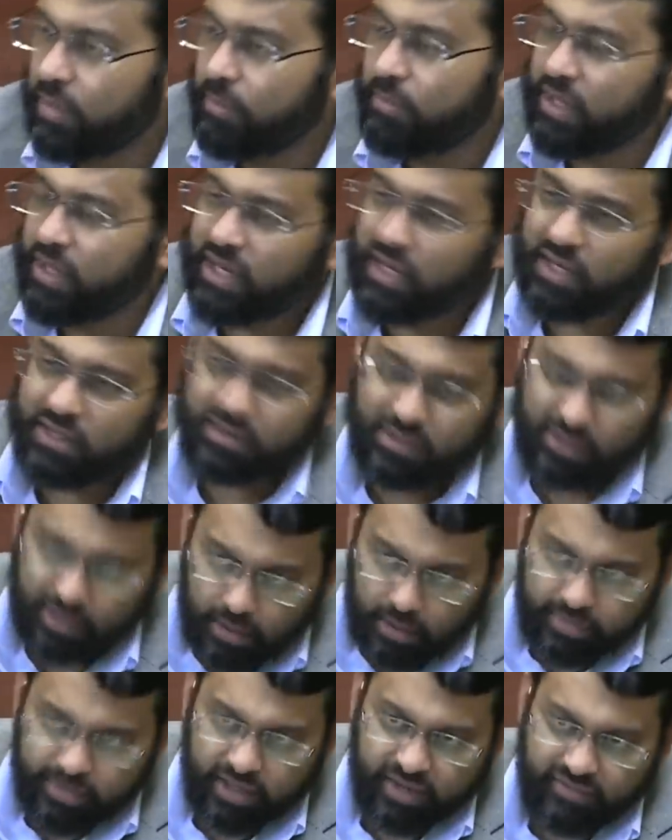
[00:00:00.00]
because a
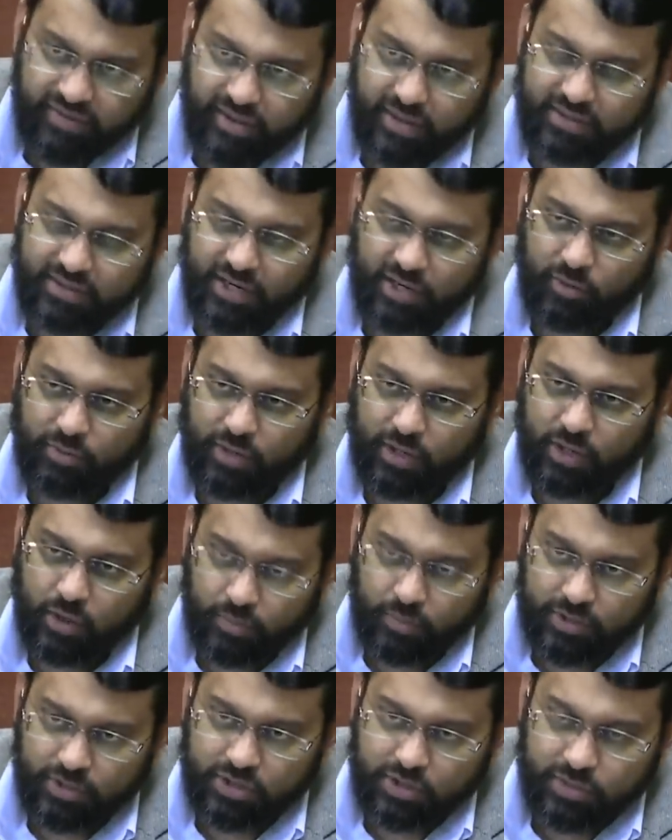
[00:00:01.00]
little bit advanced Arabic
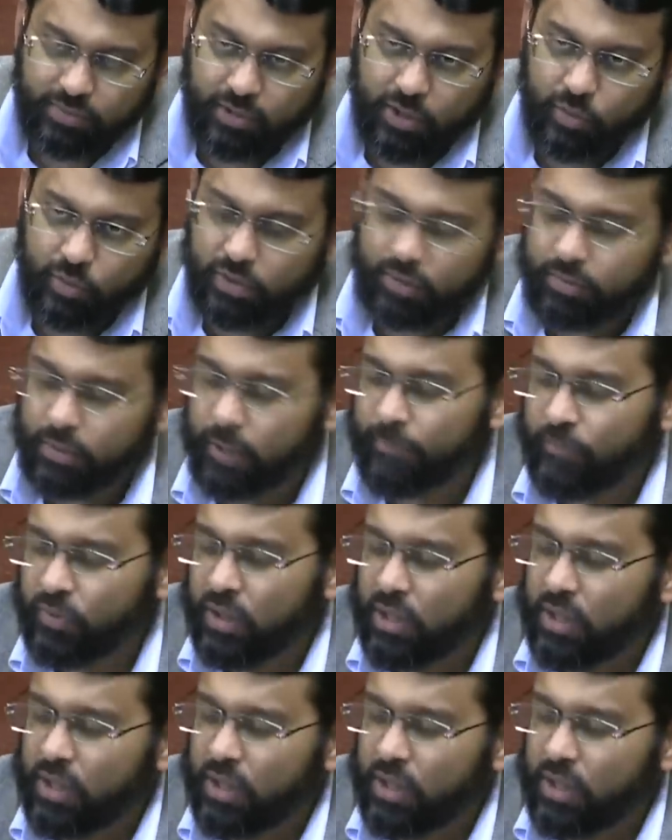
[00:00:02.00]
here, but just bear with me.